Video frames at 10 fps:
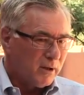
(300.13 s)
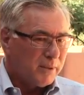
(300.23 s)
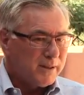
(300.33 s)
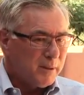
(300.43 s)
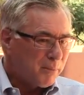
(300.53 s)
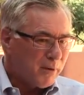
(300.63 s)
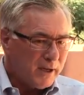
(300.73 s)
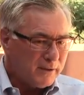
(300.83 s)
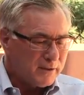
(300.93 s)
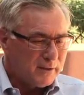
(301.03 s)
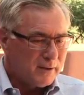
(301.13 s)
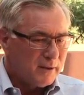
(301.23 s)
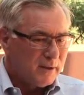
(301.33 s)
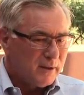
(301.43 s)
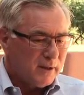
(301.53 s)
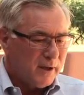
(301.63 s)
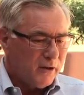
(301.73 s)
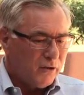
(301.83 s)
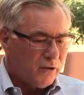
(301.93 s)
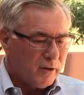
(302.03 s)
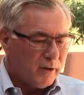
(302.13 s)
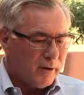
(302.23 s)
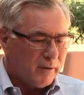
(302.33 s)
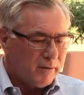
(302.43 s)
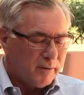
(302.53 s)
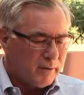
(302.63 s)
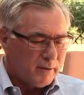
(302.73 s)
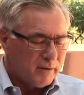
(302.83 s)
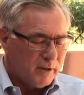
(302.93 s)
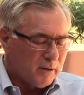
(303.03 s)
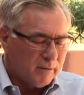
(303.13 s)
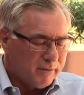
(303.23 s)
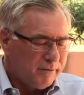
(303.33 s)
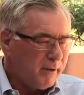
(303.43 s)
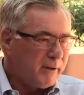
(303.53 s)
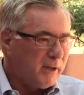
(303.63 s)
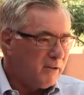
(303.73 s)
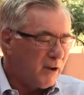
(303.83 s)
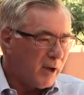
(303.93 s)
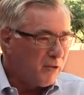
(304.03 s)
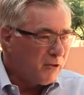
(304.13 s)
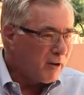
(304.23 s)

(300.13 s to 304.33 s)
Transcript: but the price is 50 times